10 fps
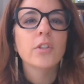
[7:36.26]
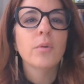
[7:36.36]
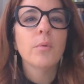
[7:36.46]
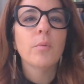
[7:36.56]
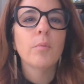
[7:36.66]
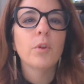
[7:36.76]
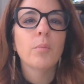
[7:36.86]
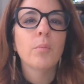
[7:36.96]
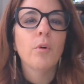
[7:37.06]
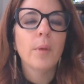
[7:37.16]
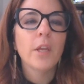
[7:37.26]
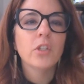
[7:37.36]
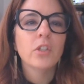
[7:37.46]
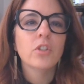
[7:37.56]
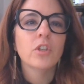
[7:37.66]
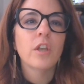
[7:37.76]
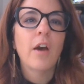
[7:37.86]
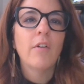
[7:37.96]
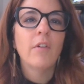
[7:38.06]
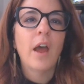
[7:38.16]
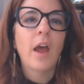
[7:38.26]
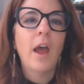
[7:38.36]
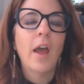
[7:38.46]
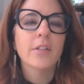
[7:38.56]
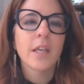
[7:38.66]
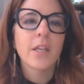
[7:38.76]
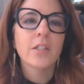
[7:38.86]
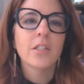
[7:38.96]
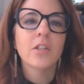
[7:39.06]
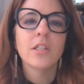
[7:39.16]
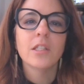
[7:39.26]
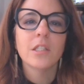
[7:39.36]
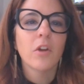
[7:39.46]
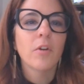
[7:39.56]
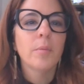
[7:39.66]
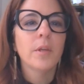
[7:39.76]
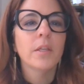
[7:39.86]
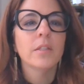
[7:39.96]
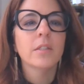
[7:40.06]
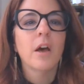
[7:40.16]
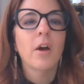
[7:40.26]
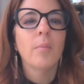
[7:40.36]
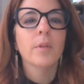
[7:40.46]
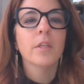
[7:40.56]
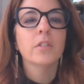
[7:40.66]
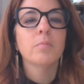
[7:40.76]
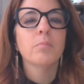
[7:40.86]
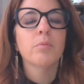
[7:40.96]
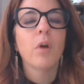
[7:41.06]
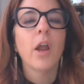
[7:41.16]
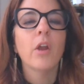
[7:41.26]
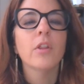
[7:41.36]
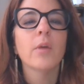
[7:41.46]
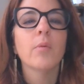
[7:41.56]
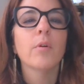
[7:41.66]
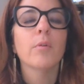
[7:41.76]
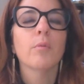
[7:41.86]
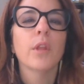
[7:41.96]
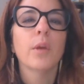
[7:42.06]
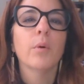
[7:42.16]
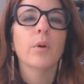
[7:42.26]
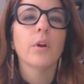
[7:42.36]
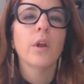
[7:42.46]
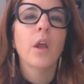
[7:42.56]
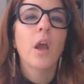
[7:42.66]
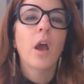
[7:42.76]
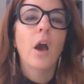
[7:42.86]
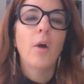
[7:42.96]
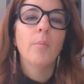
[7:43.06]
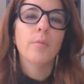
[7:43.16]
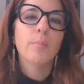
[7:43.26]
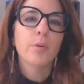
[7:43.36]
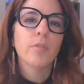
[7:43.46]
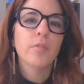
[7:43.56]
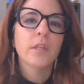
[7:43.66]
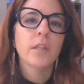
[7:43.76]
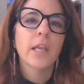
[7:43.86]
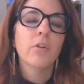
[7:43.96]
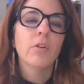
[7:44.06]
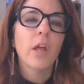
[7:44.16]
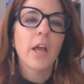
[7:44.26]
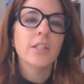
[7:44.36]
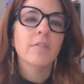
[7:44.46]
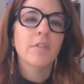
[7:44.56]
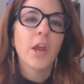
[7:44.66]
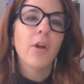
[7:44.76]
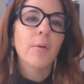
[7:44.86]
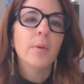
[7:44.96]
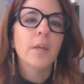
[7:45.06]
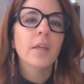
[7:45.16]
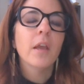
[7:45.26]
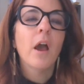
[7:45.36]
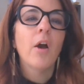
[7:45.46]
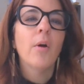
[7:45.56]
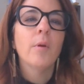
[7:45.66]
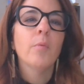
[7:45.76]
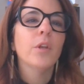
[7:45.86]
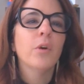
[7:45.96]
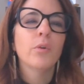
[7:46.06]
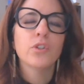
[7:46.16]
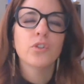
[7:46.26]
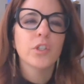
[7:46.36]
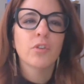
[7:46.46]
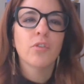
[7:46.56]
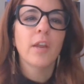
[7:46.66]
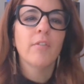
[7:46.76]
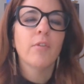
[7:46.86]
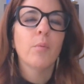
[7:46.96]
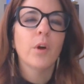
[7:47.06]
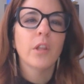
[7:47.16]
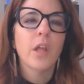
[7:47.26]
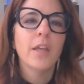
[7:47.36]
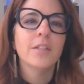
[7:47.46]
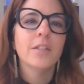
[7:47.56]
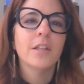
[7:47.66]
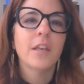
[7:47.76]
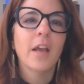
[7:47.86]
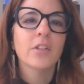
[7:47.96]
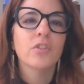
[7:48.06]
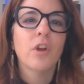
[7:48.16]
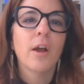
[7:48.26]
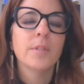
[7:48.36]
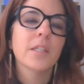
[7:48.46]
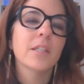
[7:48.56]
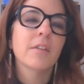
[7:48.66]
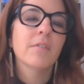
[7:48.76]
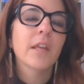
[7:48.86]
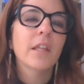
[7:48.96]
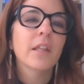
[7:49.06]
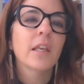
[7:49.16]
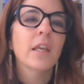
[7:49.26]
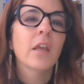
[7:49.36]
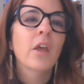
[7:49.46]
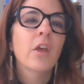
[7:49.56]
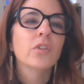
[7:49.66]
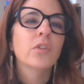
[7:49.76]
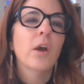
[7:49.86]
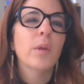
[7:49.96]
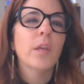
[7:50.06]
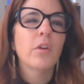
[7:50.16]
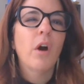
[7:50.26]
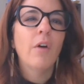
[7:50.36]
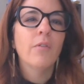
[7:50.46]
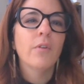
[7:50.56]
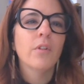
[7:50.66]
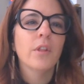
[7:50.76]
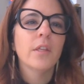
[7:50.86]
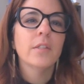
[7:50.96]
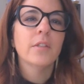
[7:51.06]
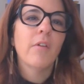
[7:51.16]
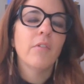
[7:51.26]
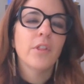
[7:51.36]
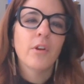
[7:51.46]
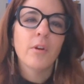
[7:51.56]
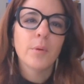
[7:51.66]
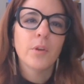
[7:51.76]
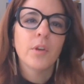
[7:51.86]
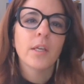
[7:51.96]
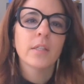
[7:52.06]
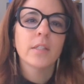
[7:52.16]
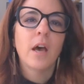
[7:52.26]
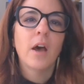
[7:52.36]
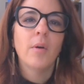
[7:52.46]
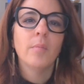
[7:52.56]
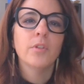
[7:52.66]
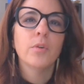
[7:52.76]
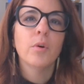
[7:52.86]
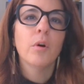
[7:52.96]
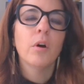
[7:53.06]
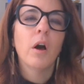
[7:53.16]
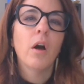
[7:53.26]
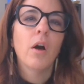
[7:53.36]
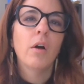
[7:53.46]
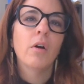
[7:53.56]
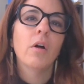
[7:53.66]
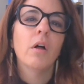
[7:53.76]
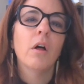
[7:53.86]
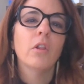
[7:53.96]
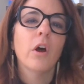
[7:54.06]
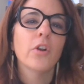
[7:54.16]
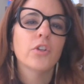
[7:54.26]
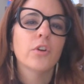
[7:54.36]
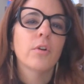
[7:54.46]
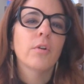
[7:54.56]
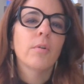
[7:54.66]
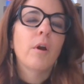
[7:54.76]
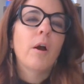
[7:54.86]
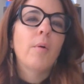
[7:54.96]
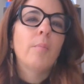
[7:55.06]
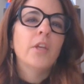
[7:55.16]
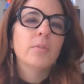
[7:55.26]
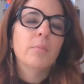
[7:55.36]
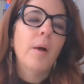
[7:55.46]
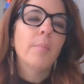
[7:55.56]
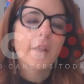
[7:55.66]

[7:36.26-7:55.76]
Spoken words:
So, you know, more patients should have access to these therapies because prior they were approved in later lines of therapy. And we know attrition rate from one line to the next drops significantly. So now we can offer these novel therapeutics to a larger patient